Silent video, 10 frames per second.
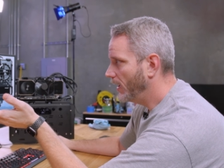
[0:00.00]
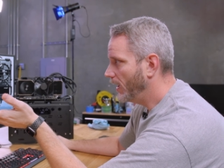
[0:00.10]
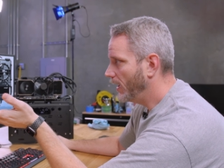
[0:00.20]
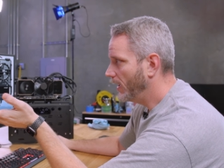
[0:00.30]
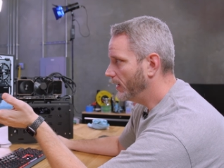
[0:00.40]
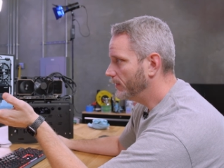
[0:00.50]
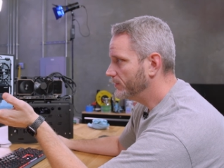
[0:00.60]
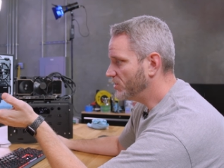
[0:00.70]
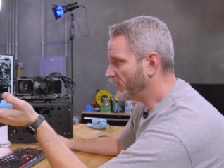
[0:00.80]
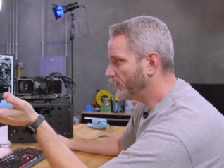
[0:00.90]
uh,
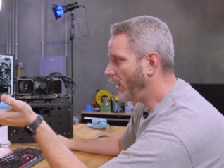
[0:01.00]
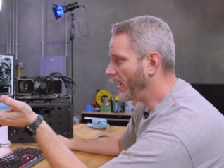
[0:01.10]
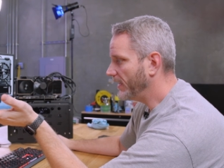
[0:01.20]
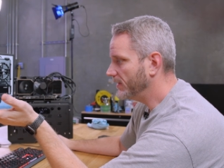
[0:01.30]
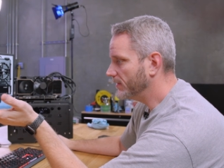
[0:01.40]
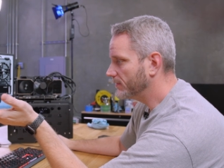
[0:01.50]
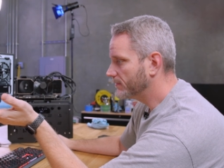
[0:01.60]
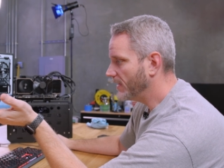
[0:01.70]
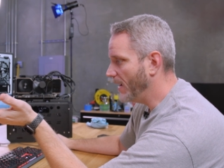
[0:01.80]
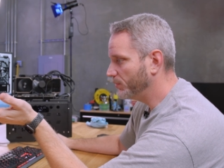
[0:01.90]
just fine
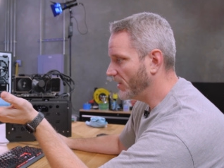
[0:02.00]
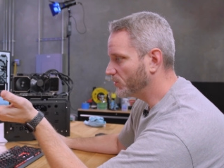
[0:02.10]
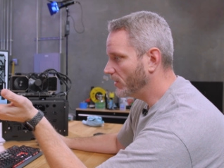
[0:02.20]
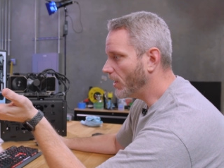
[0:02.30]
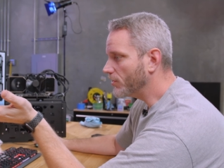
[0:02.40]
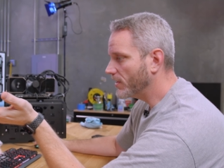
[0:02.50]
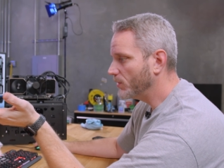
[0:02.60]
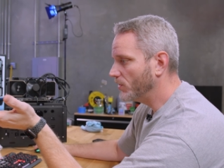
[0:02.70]
at plus 100,